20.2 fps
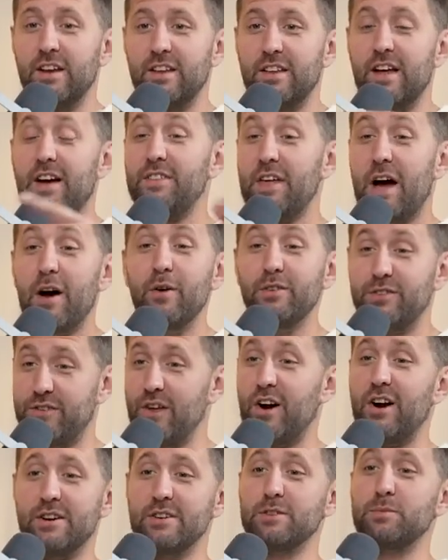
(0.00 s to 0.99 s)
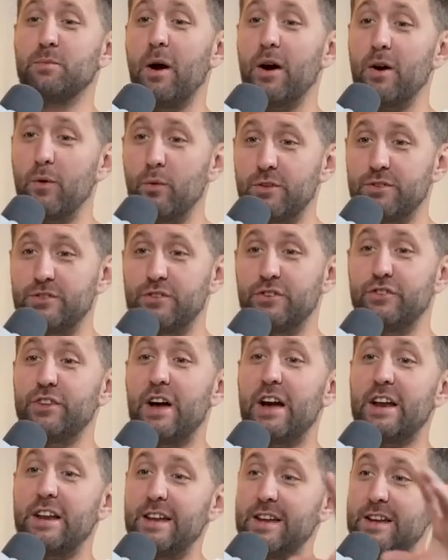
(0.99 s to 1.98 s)
That was the hardest part, was
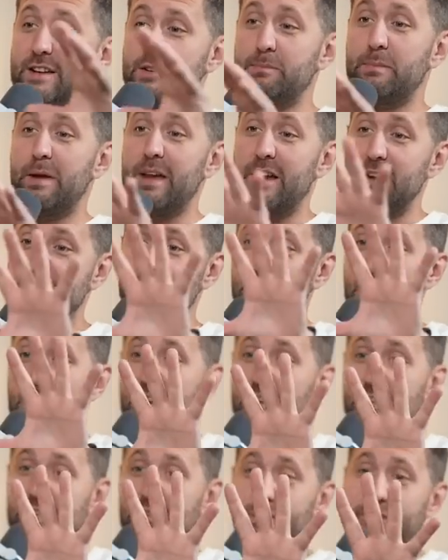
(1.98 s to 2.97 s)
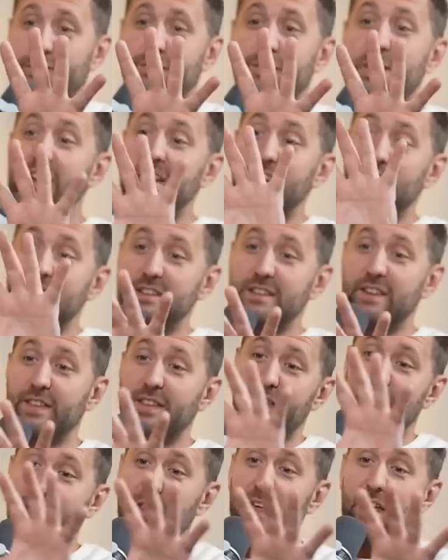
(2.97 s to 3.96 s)
designing each page to fit into
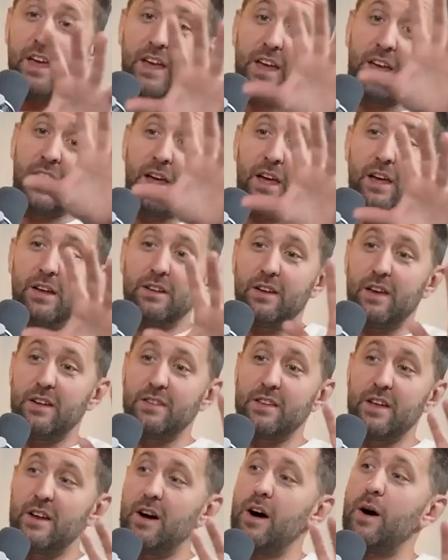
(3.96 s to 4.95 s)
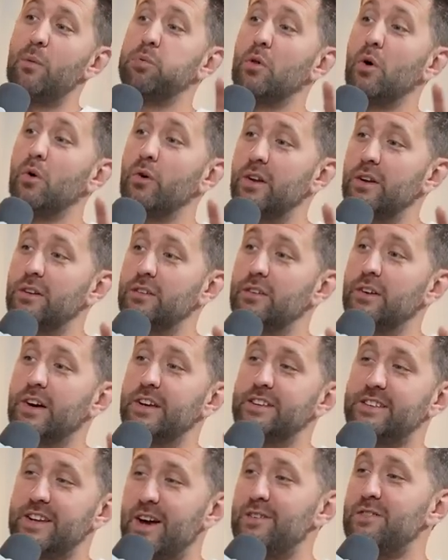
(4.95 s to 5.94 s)
the thing and then upload it. I
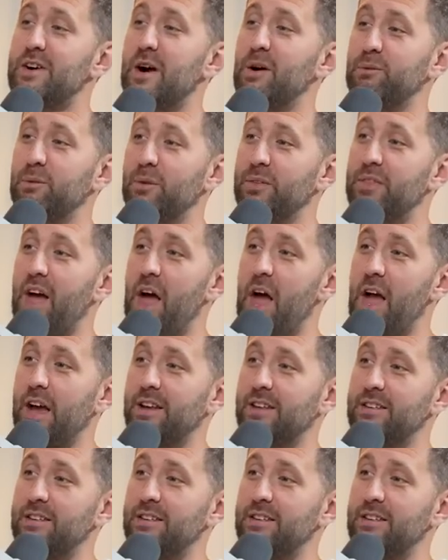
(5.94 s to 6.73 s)
had to have help with that.